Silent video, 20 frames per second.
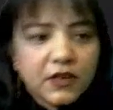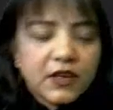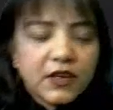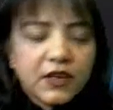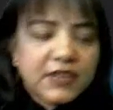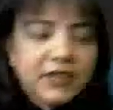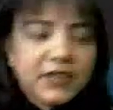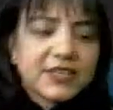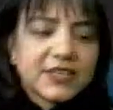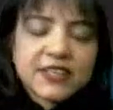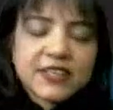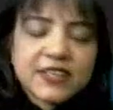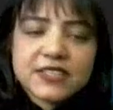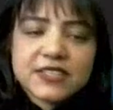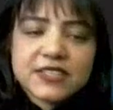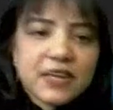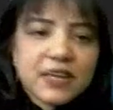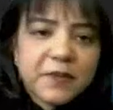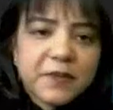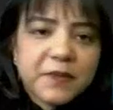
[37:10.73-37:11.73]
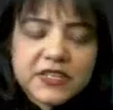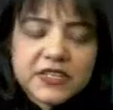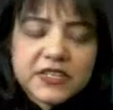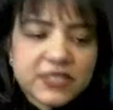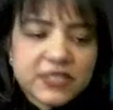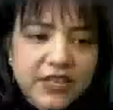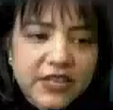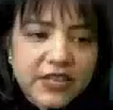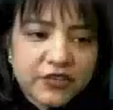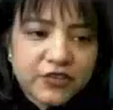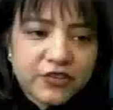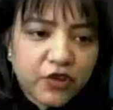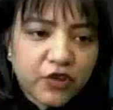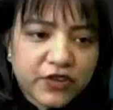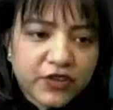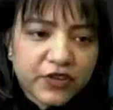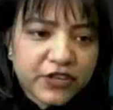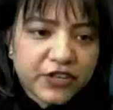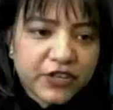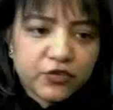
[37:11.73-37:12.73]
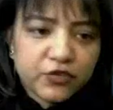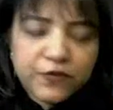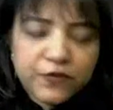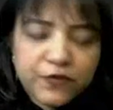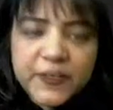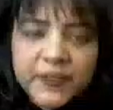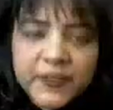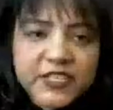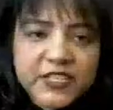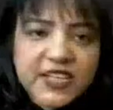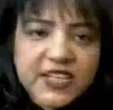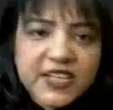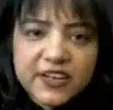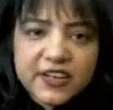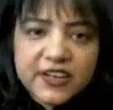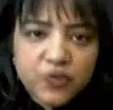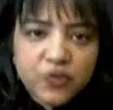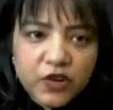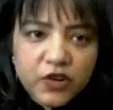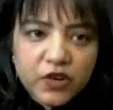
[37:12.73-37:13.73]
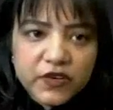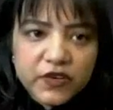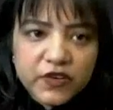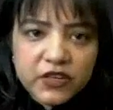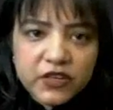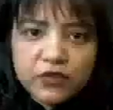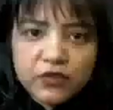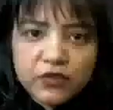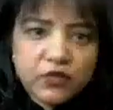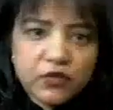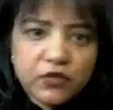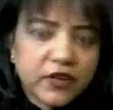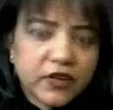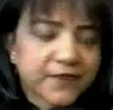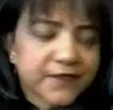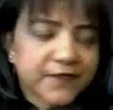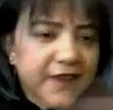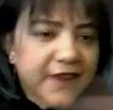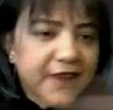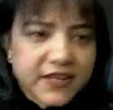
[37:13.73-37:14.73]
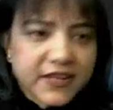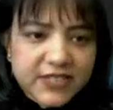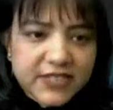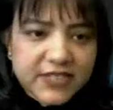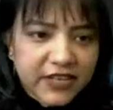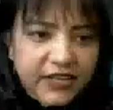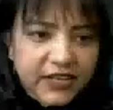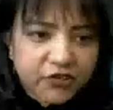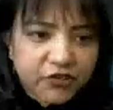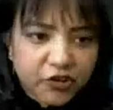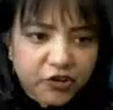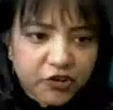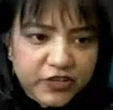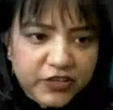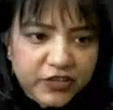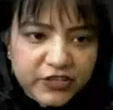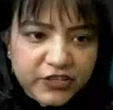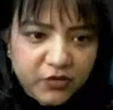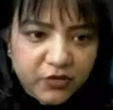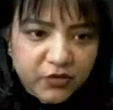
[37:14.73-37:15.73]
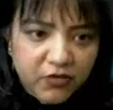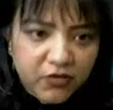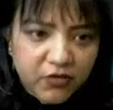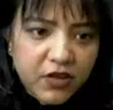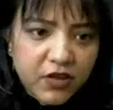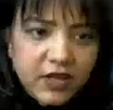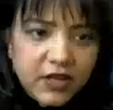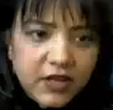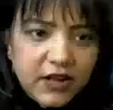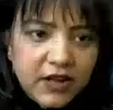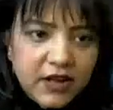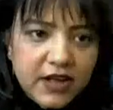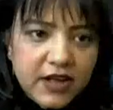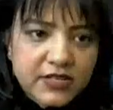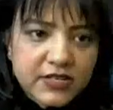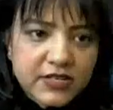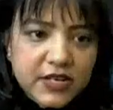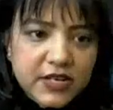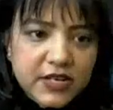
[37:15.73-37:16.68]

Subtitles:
Insecticide, pesticide, you already know. Feticide, you already know. Infanticide, you already know. Right?